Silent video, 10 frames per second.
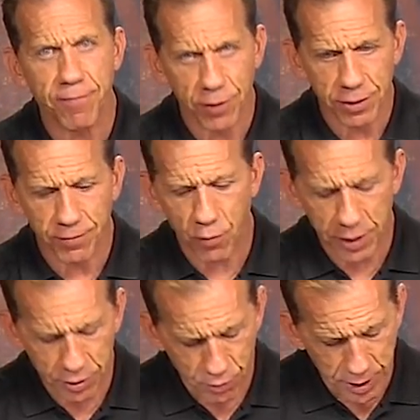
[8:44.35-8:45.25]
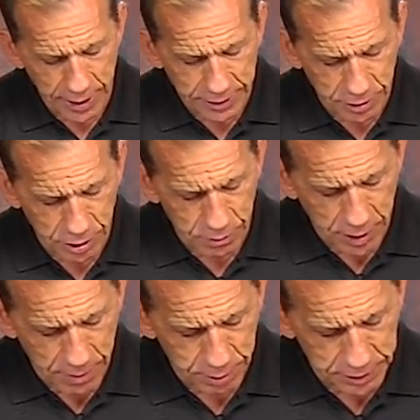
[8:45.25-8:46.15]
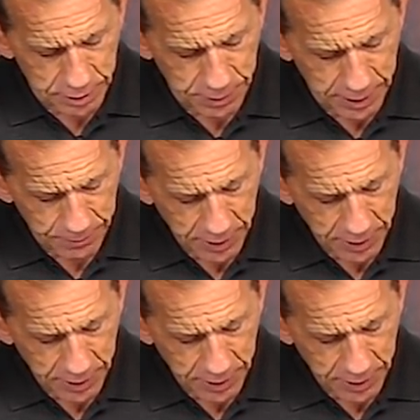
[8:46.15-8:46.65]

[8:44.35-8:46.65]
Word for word: for your forty-three. That's a good uh, place to be.